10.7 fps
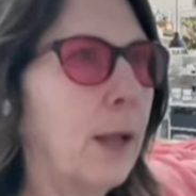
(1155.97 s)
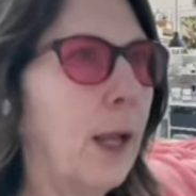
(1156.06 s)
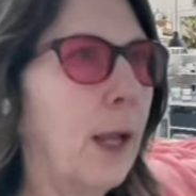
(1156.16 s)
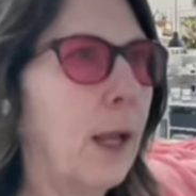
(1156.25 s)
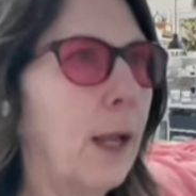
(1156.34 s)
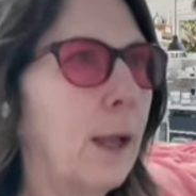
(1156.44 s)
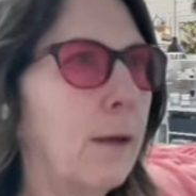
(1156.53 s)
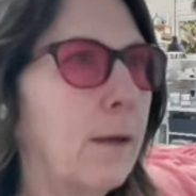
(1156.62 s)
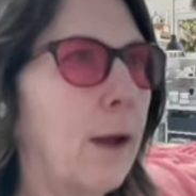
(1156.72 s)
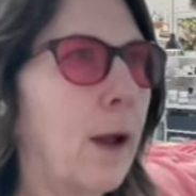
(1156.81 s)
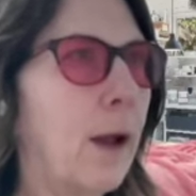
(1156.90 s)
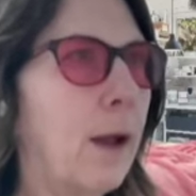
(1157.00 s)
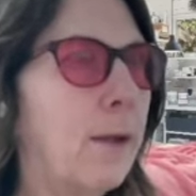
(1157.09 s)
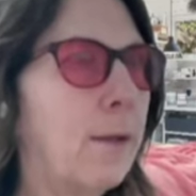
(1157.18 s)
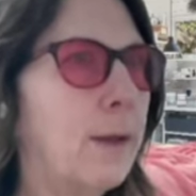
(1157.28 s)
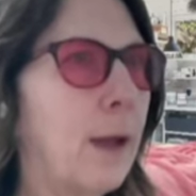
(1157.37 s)
And
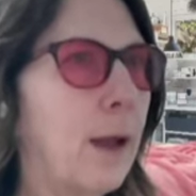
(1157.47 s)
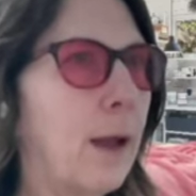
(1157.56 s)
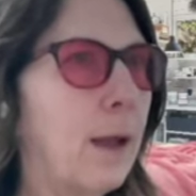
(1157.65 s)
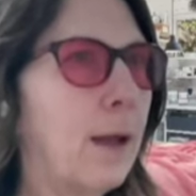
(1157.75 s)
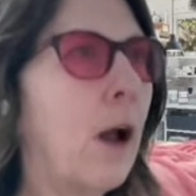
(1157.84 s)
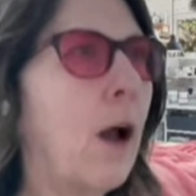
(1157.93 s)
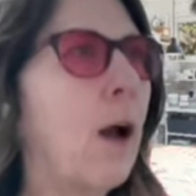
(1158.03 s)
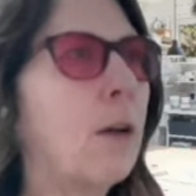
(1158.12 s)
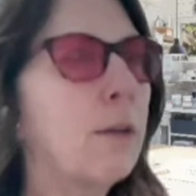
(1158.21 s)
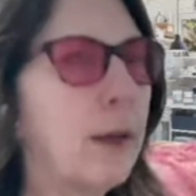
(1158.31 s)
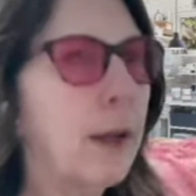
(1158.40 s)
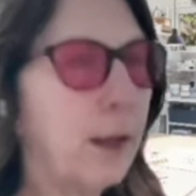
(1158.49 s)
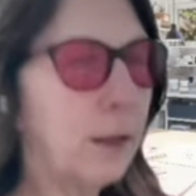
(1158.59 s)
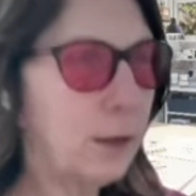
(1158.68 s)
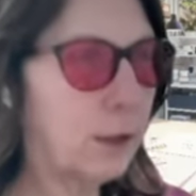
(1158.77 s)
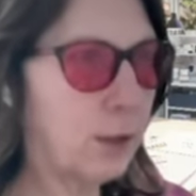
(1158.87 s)
I said, I'll
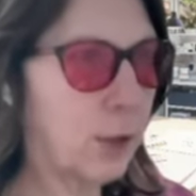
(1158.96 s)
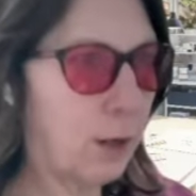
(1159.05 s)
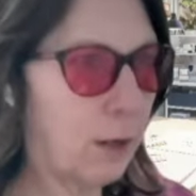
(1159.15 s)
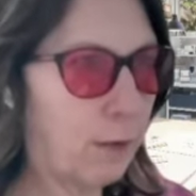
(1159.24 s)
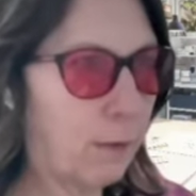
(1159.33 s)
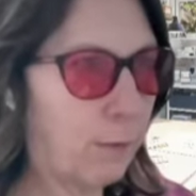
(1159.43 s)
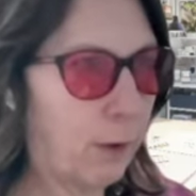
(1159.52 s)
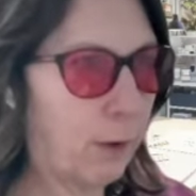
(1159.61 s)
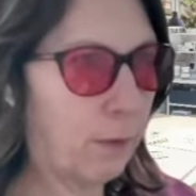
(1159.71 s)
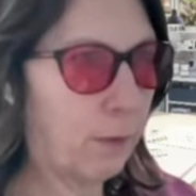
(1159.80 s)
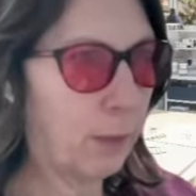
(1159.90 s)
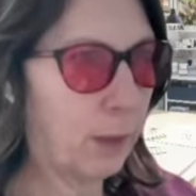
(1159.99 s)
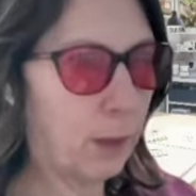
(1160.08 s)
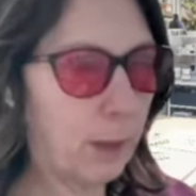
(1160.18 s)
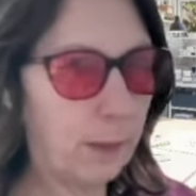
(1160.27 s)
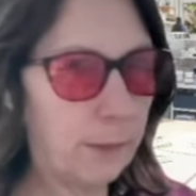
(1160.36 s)
take the shots for
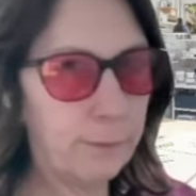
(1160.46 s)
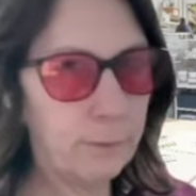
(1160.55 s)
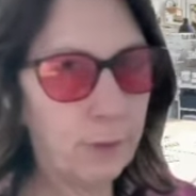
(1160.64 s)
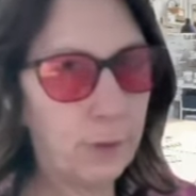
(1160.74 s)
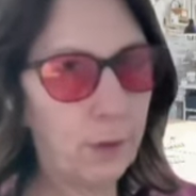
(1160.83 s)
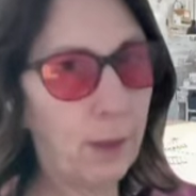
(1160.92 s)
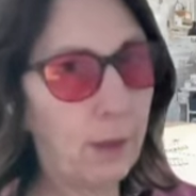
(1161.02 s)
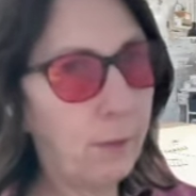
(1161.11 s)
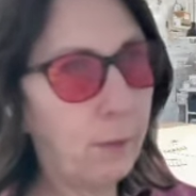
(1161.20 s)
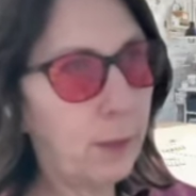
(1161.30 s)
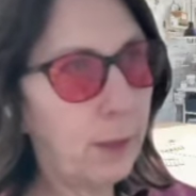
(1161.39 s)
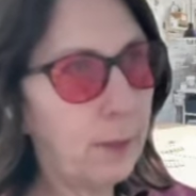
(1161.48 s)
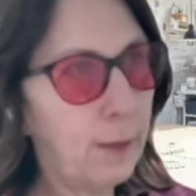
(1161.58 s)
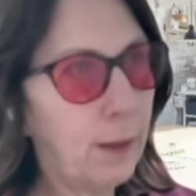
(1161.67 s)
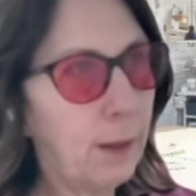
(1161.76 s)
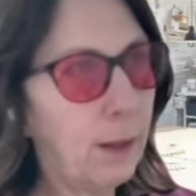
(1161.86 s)
everybody. So that's what I
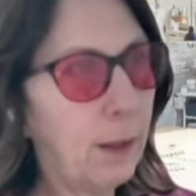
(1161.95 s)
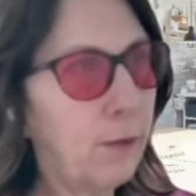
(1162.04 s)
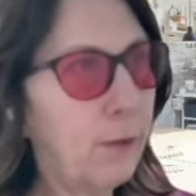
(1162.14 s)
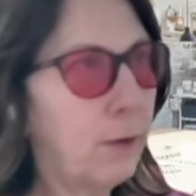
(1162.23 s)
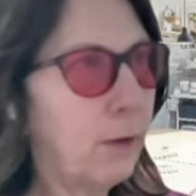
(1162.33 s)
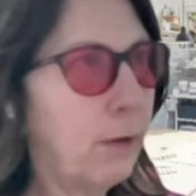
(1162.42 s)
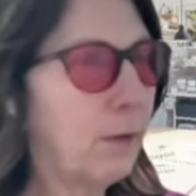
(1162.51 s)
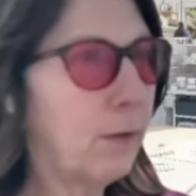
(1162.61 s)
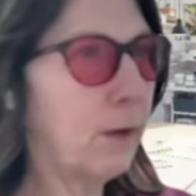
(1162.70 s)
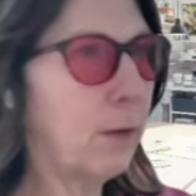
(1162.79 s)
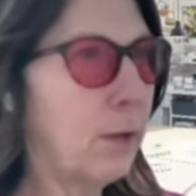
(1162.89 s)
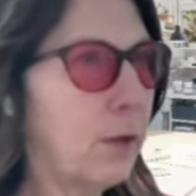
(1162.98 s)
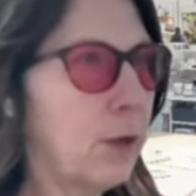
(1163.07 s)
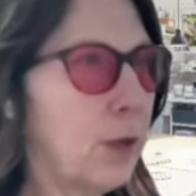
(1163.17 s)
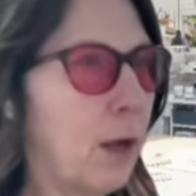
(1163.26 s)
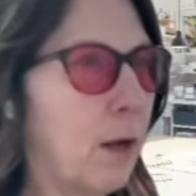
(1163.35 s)
did. I took cinnamon
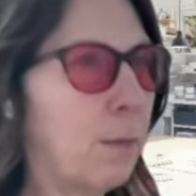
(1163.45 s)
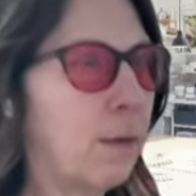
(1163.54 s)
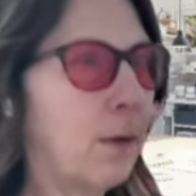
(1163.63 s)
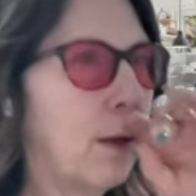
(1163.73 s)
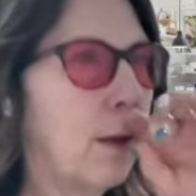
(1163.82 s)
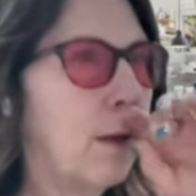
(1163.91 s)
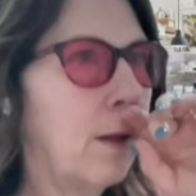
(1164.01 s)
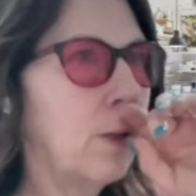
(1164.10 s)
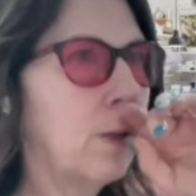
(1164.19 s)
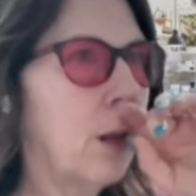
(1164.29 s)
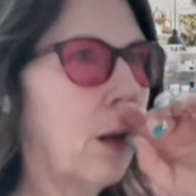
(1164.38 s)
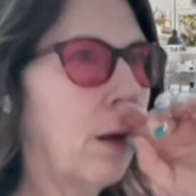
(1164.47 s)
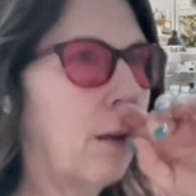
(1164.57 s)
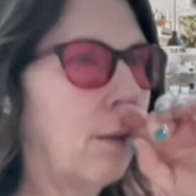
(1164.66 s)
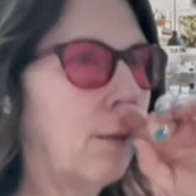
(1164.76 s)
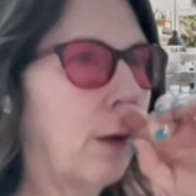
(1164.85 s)
schnapps
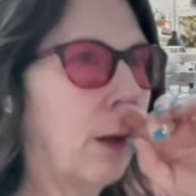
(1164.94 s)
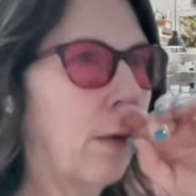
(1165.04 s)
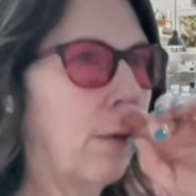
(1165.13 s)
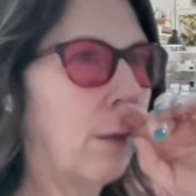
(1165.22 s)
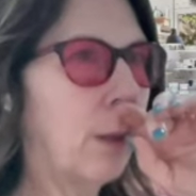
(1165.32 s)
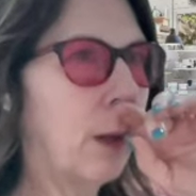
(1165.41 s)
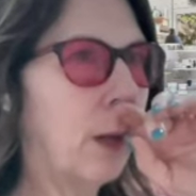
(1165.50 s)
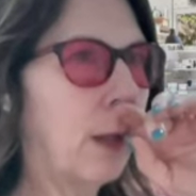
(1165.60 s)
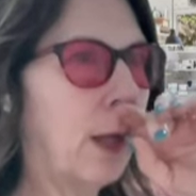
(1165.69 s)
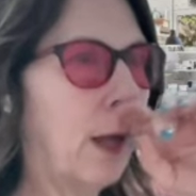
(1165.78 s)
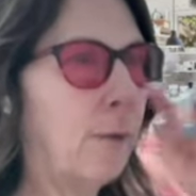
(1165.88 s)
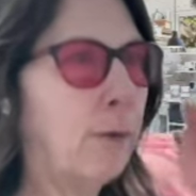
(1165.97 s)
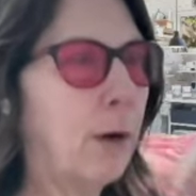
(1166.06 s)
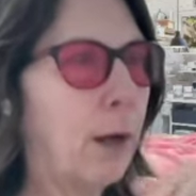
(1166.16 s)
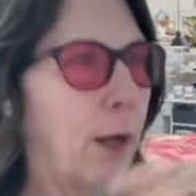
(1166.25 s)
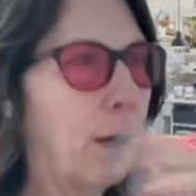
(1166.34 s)
shots for everybody
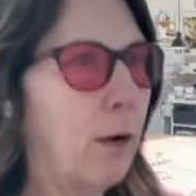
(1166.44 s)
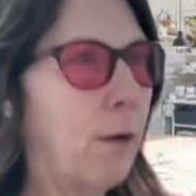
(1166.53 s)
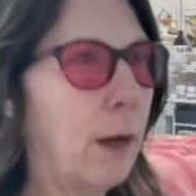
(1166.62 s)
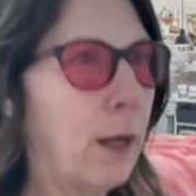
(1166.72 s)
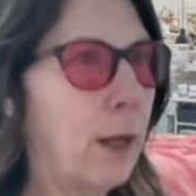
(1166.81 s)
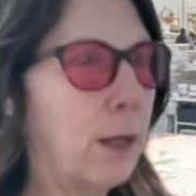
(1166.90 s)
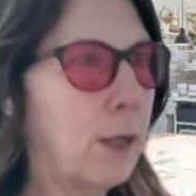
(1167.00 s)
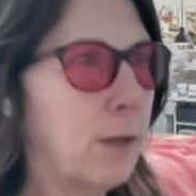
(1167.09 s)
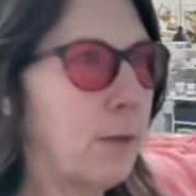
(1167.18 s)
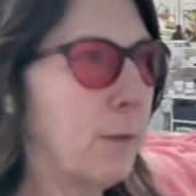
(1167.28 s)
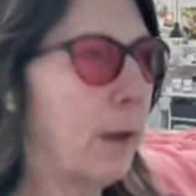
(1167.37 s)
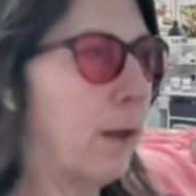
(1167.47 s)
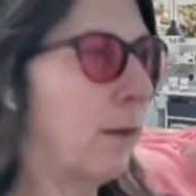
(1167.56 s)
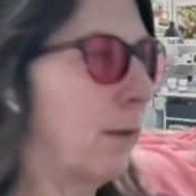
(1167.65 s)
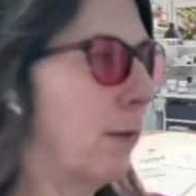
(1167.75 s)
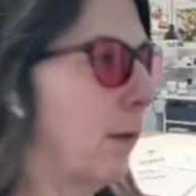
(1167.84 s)
after I had already just
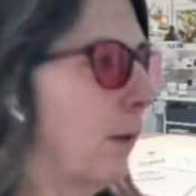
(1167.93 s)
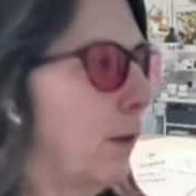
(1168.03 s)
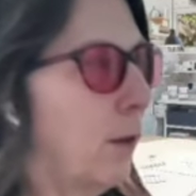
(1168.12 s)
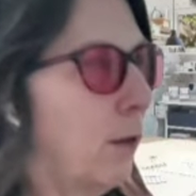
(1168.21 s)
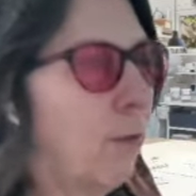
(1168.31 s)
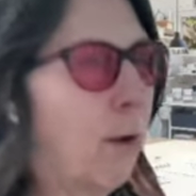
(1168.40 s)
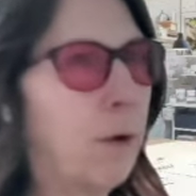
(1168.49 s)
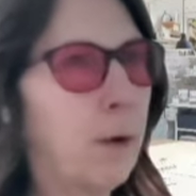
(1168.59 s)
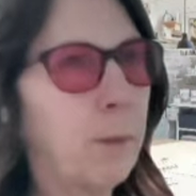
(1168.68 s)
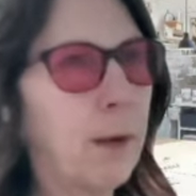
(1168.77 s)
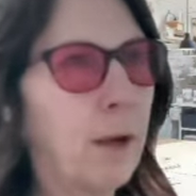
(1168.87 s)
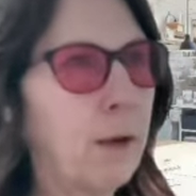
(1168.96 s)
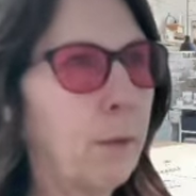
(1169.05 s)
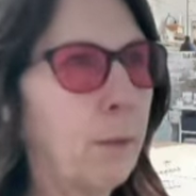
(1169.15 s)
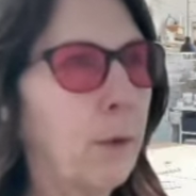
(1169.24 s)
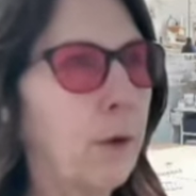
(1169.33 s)
been throwing them down
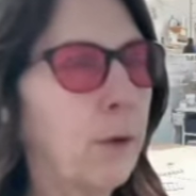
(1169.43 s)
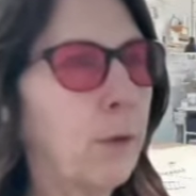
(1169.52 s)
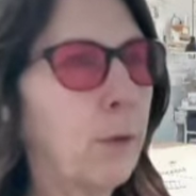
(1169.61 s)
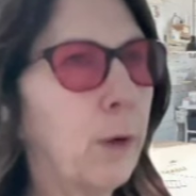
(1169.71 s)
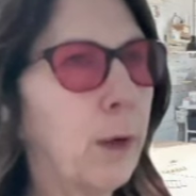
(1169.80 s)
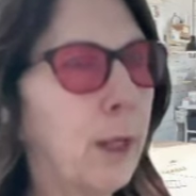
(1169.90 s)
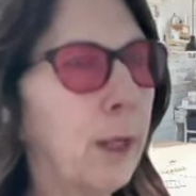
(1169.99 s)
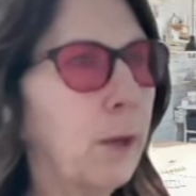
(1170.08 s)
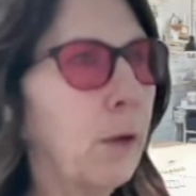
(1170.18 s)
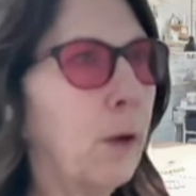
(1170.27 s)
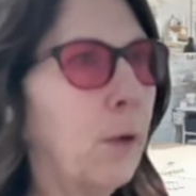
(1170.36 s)
in purgatory.